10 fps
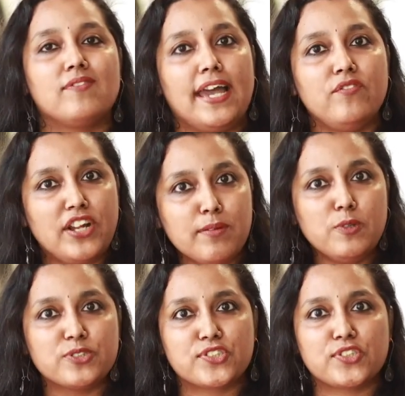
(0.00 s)
live
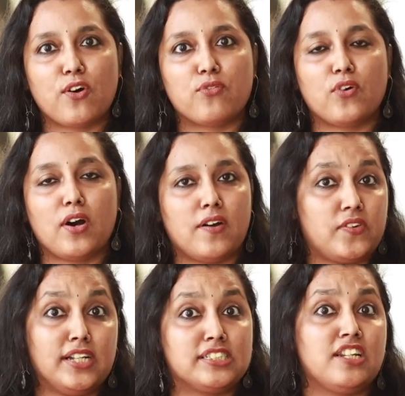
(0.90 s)
demos of uh,
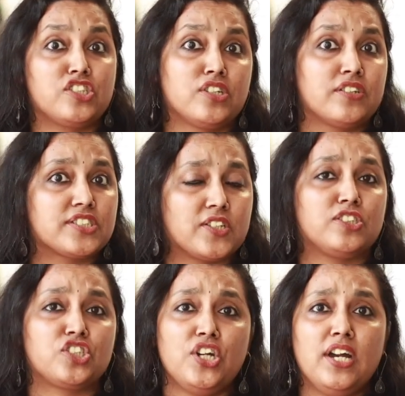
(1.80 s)
translational
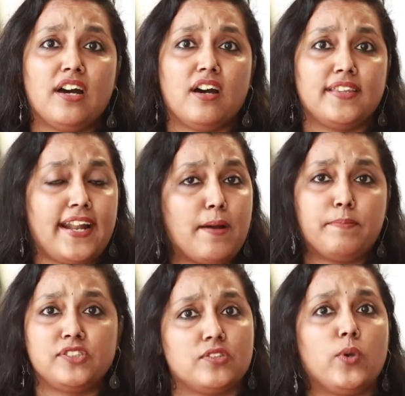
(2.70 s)
research uh, that
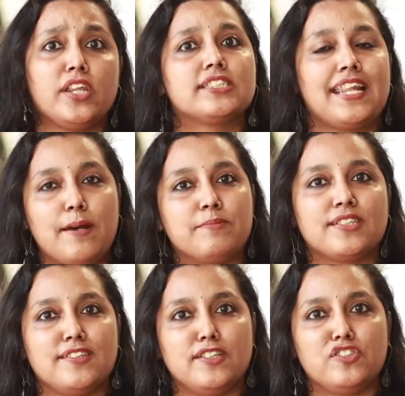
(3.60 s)
happens in various
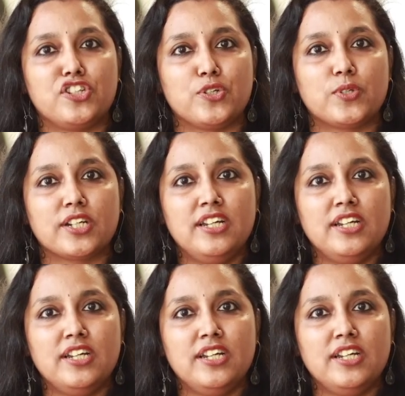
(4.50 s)
labs in the institute.